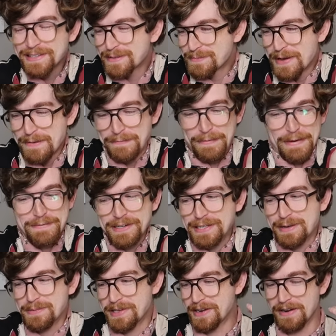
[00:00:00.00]
This is my favorite
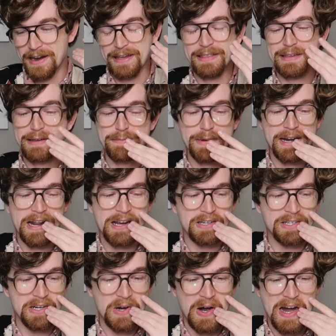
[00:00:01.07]
time of year. I think I might actually